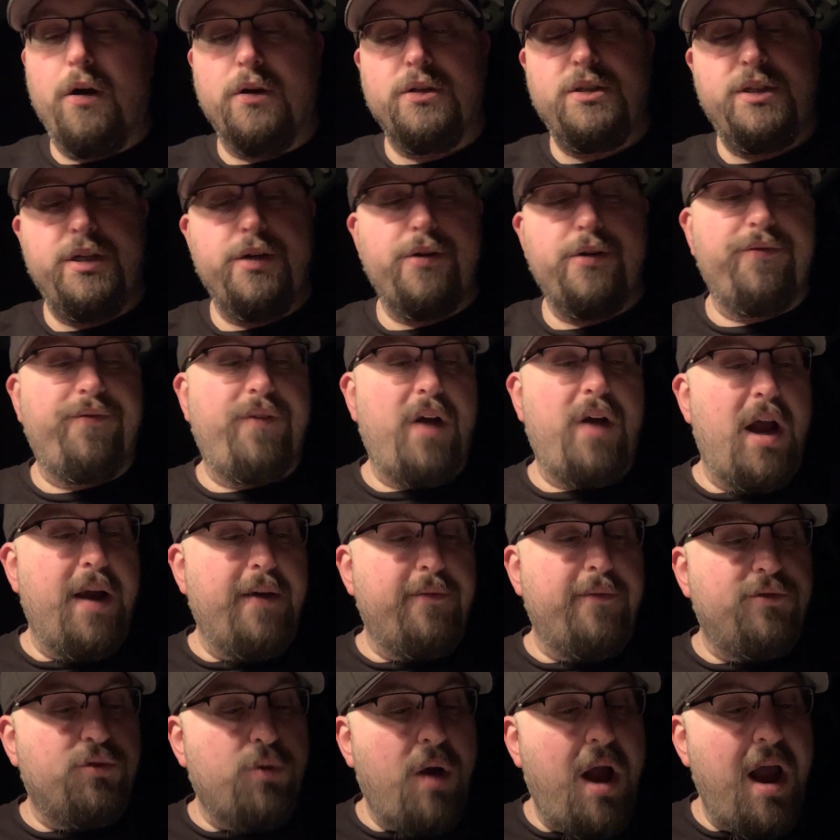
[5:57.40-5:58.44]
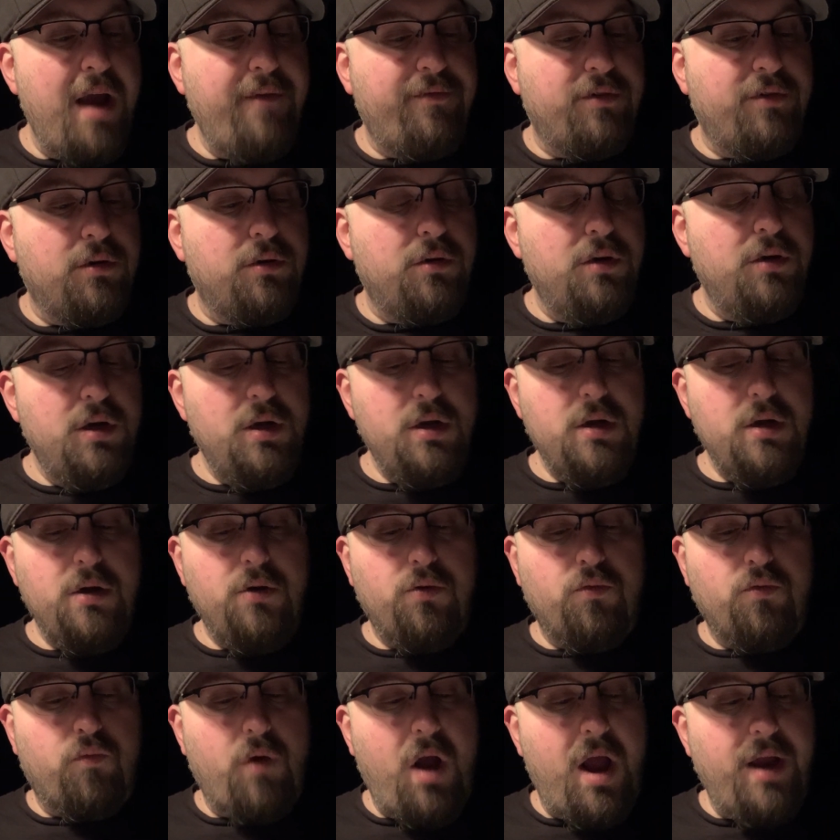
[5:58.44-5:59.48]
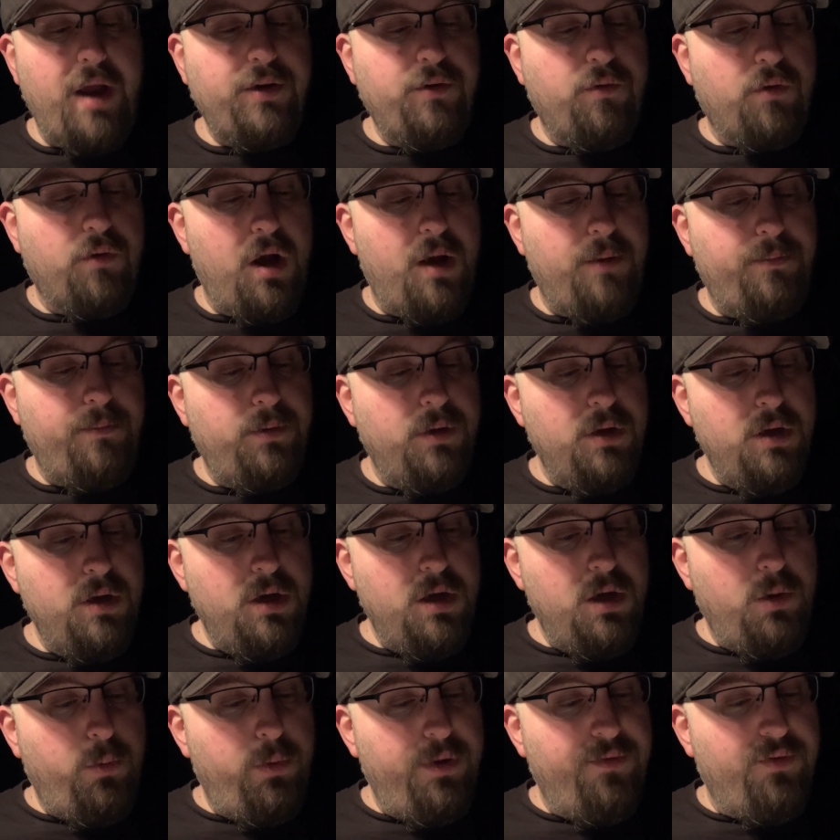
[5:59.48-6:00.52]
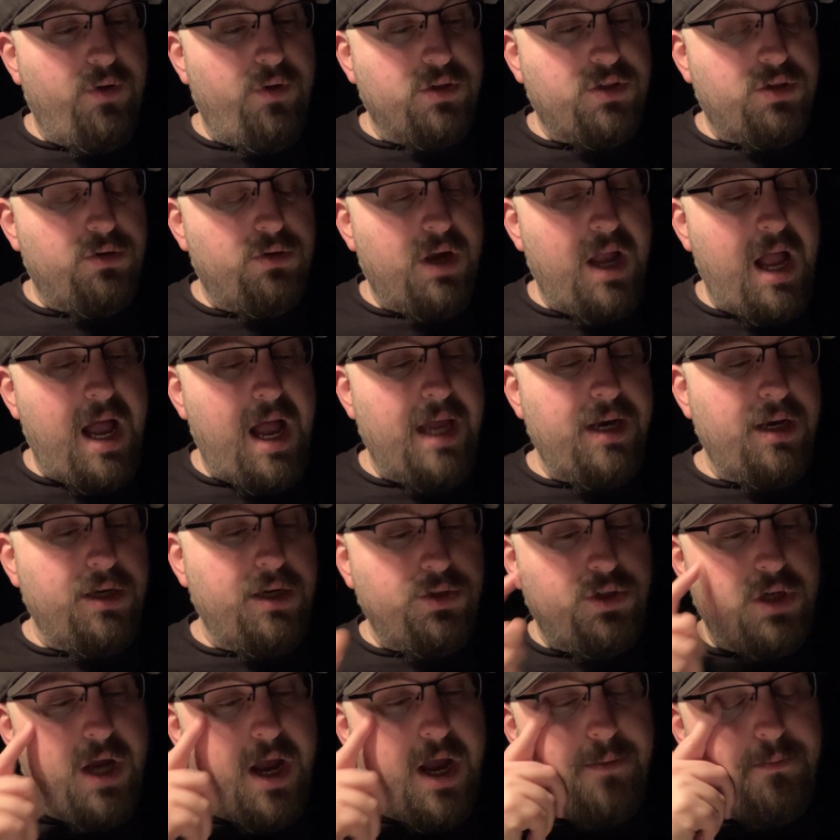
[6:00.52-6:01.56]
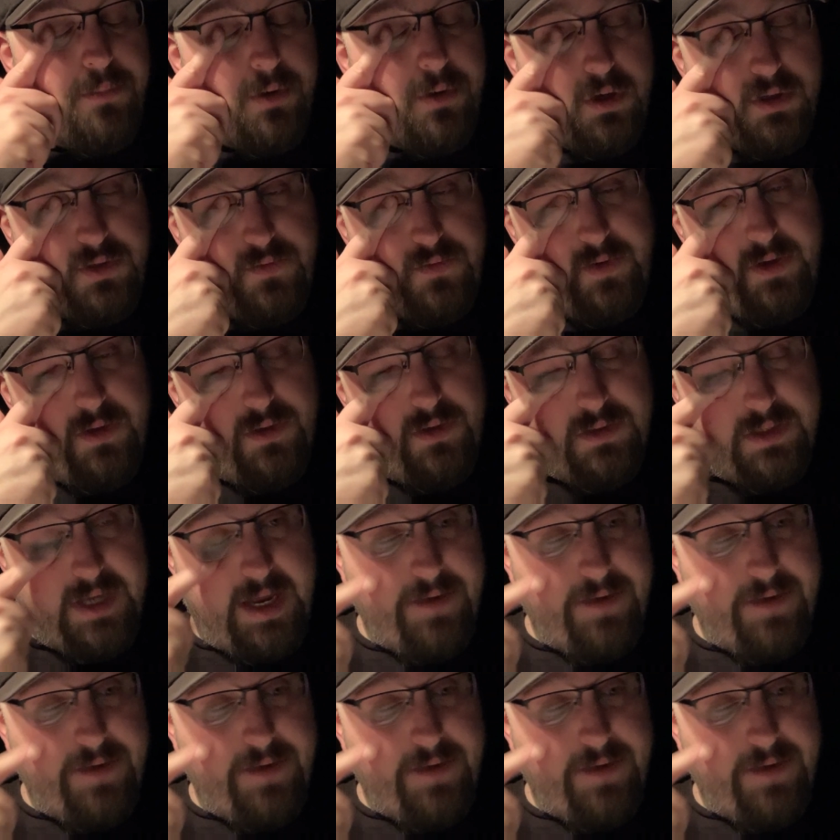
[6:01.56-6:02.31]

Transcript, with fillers: our tier five driver, Ron Grubb. We've also got John Birchfield,